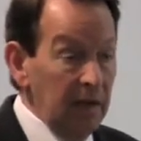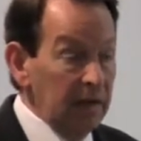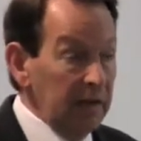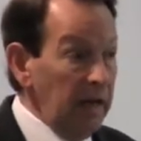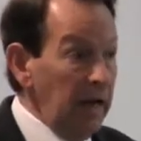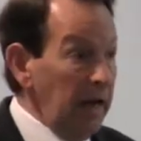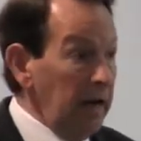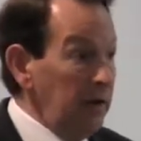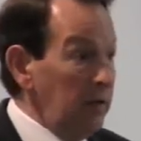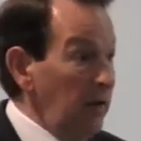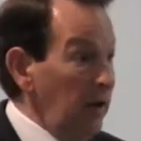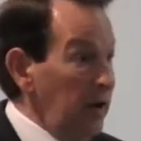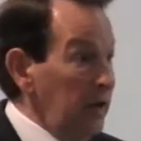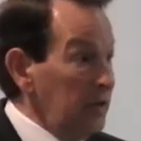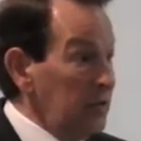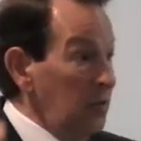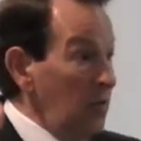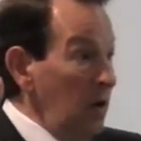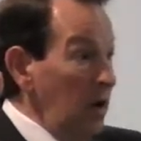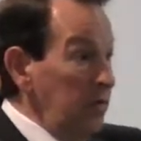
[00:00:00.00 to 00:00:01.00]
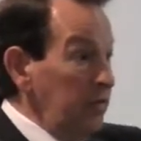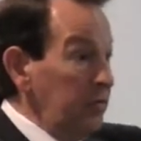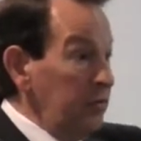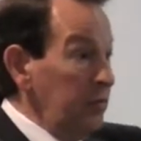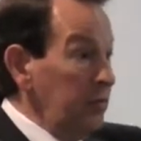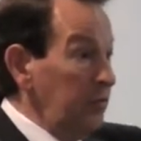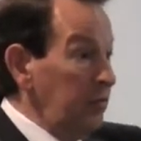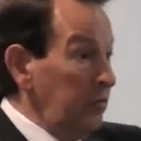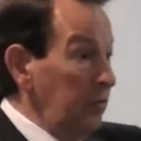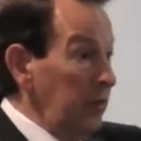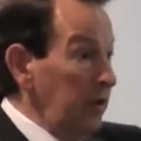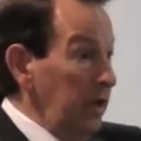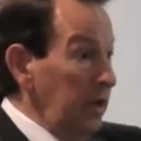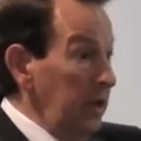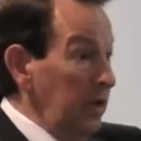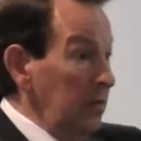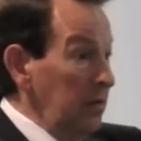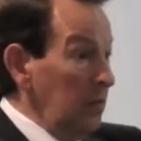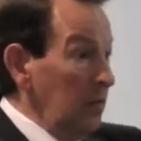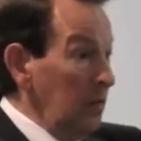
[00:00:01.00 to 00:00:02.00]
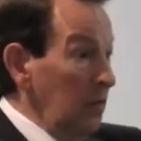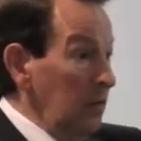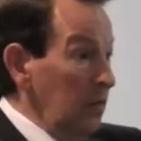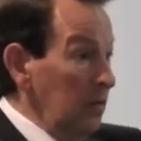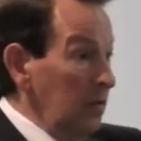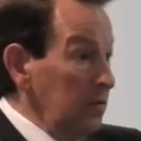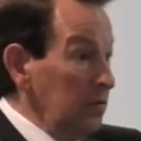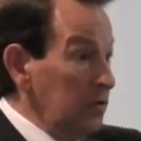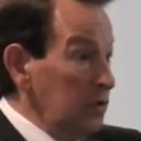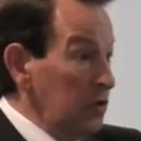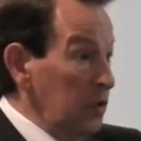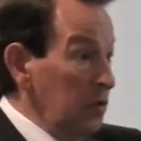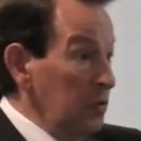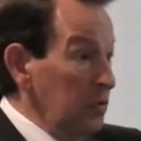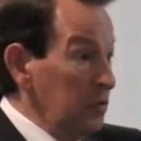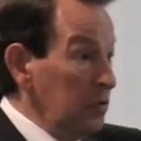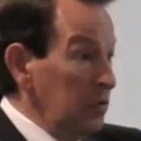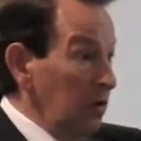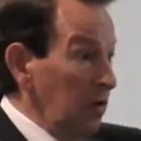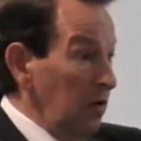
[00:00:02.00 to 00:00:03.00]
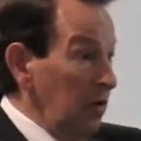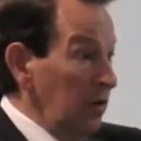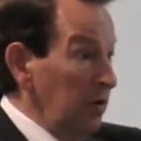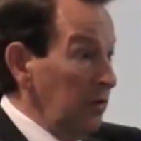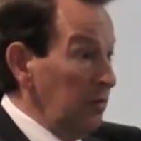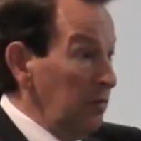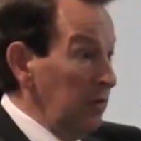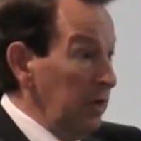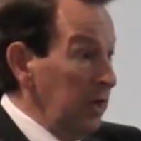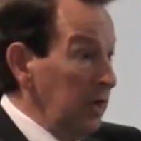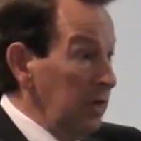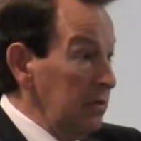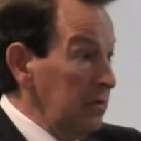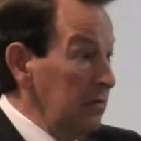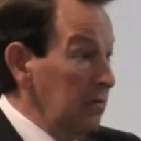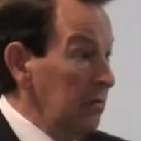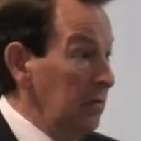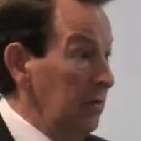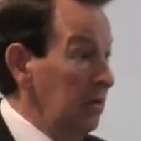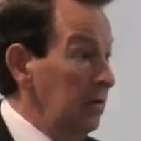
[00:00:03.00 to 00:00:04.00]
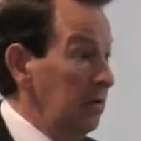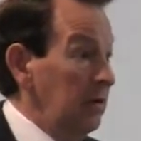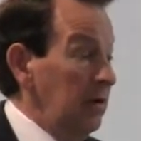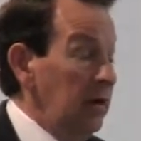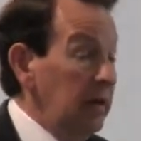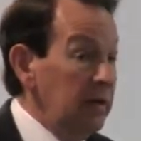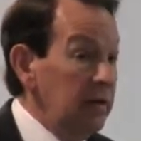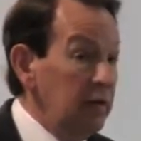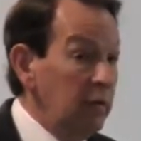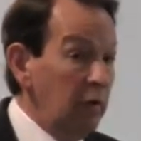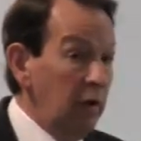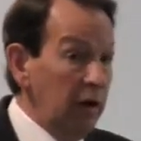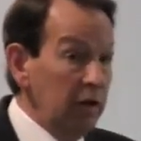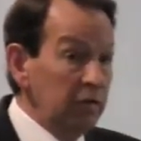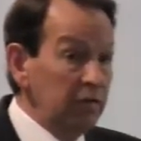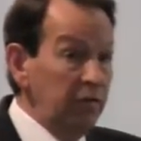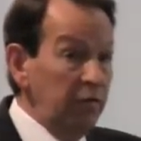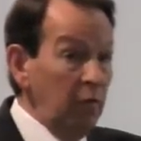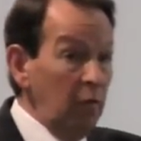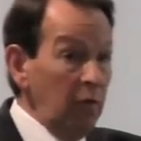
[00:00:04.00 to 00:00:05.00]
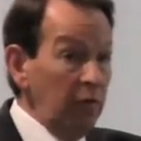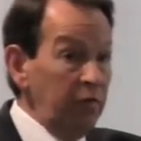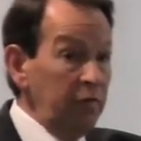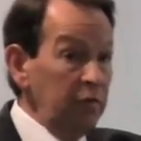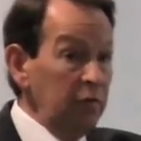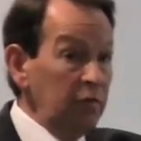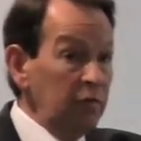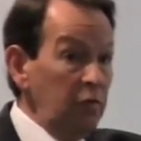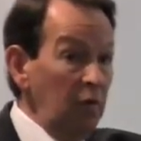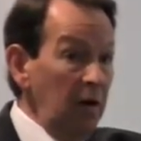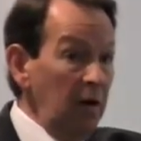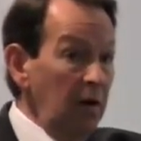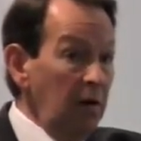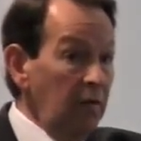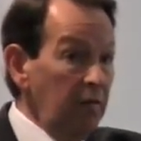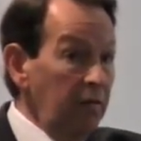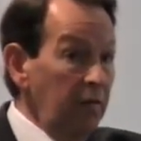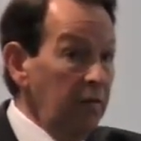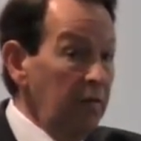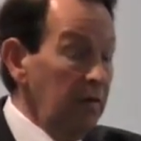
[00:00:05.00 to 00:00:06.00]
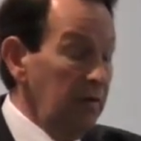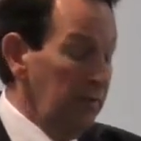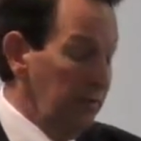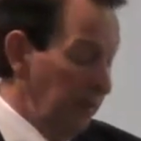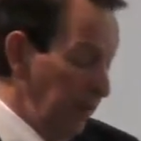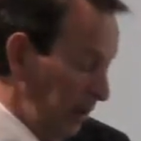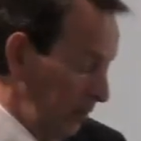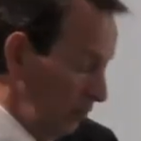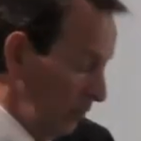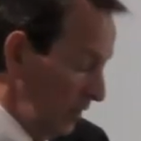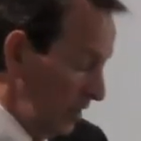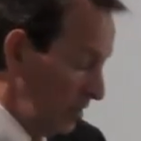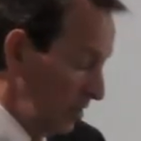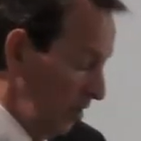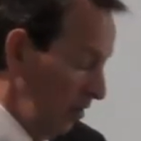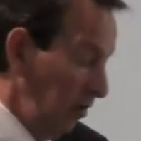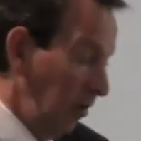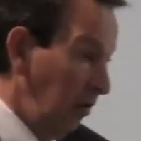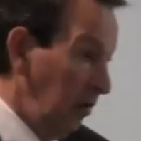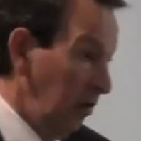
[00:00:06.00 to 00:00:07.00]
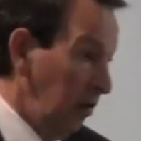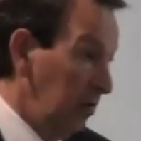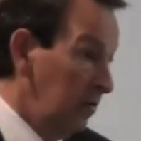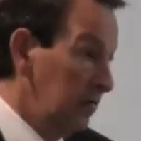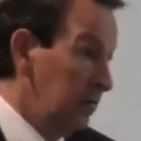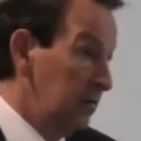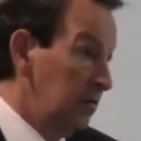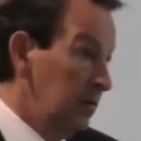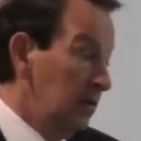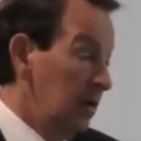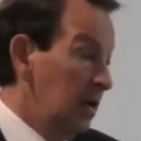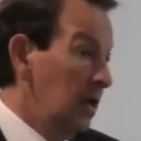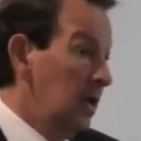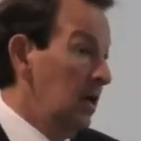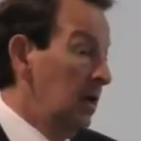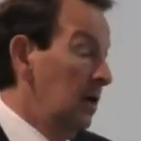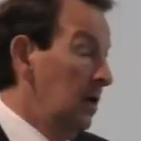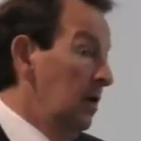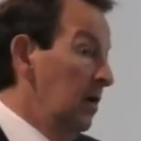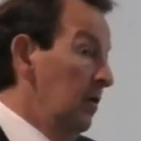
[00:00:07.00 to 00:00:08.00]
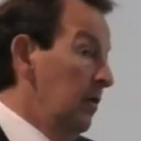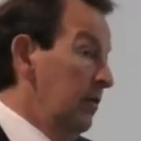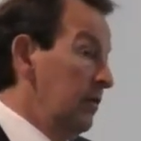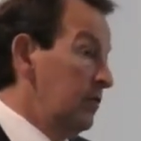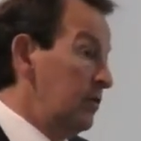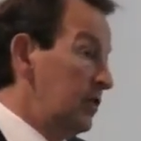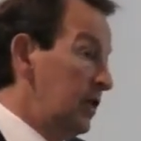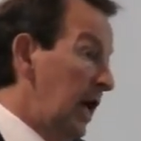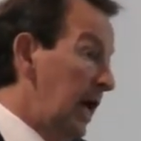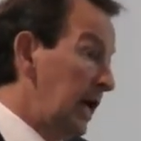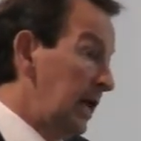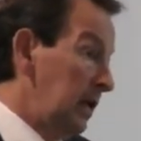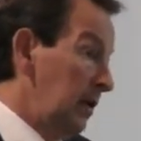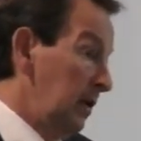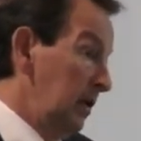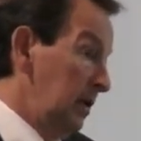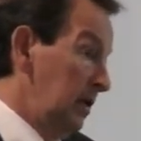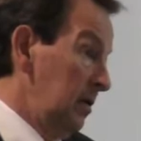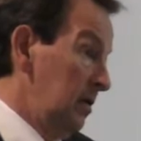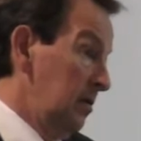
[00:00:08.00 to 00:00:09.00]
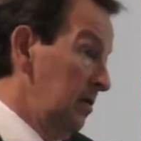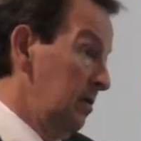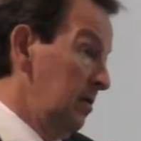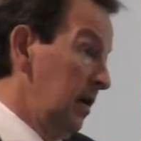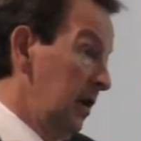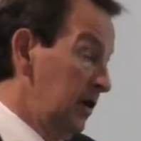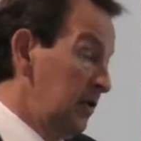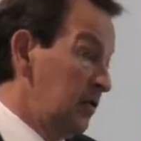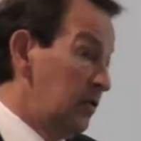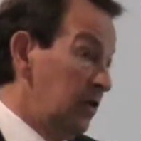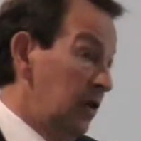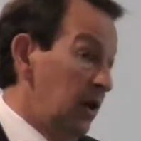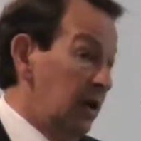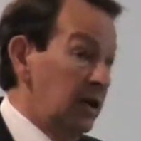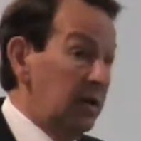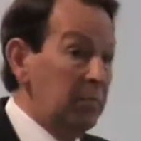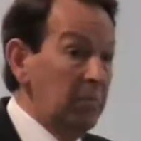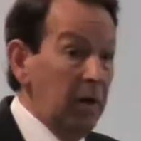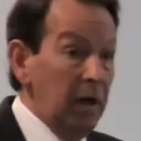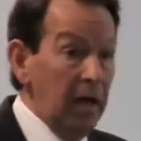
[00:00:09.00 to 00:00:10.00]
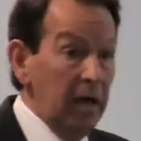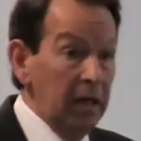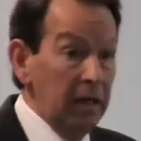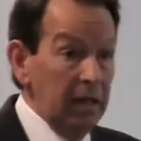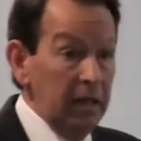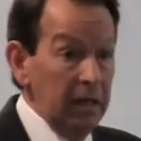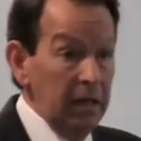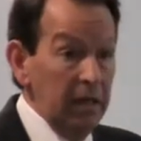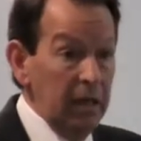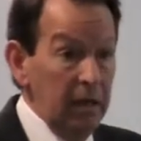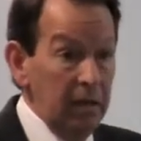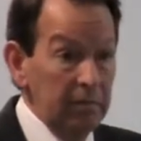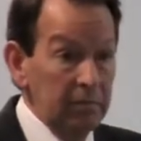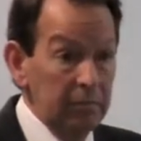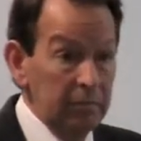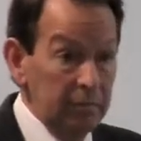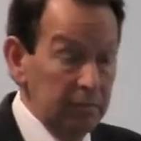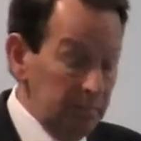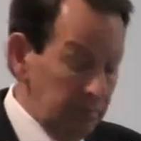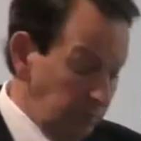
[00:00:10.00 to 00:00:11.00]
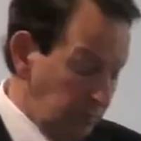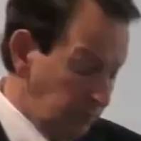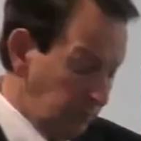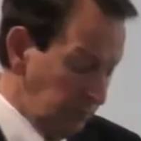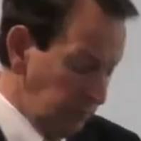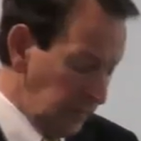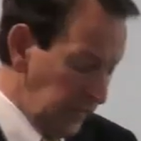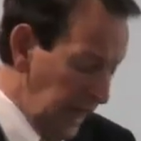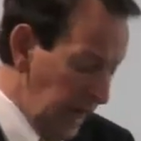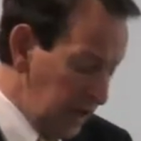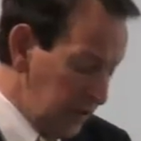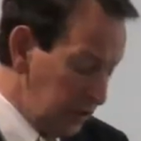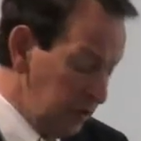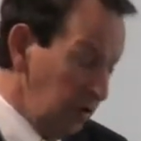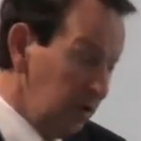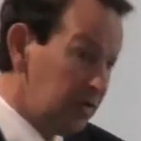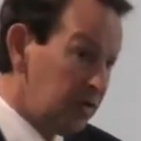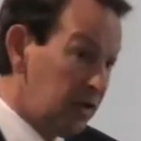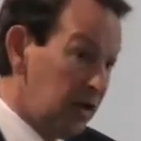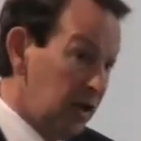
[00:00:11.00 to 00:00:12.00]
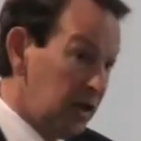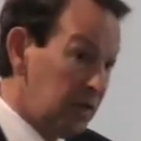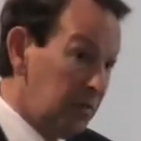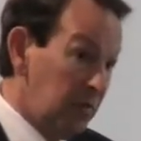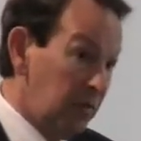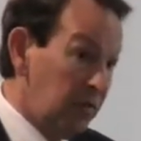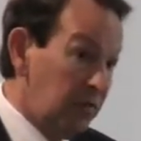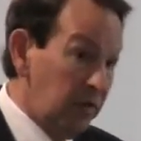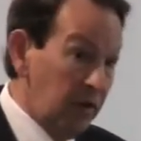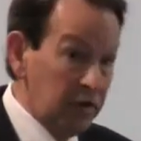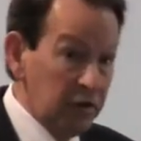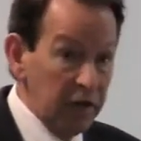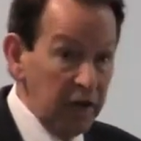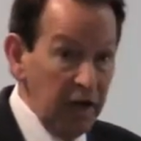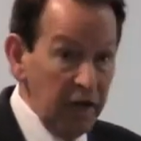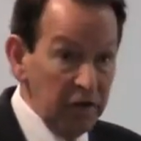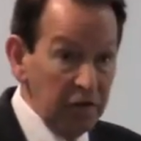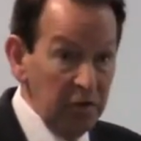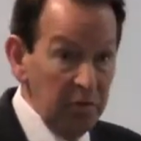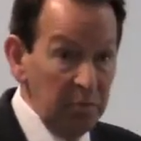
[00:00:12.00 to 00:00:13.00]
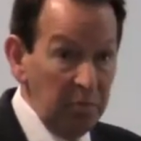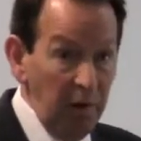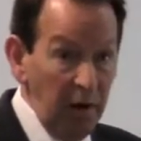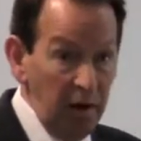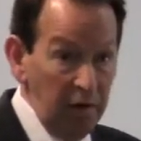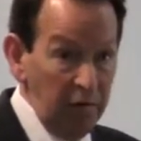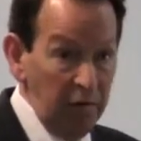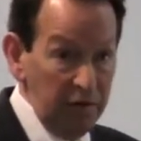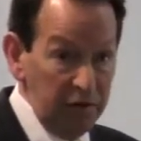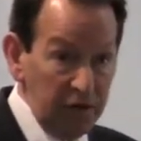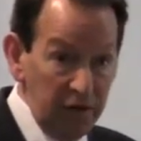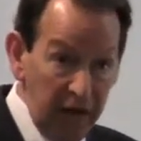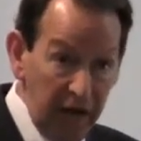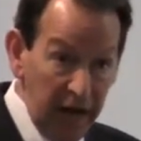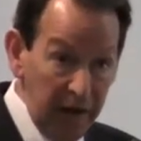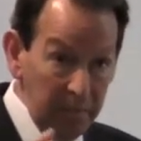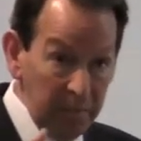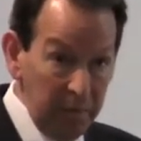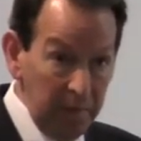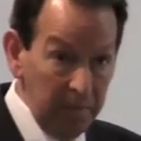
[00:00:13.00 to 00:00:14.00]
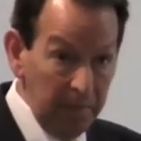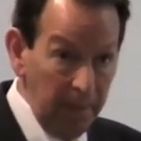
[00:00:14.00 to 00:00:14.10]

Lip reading: That in grades 1 through 3, students learn to read, and in grades 4 through 12, they read to learn. Sadly, a study by the National Assessment for Educational Progress, NAEP,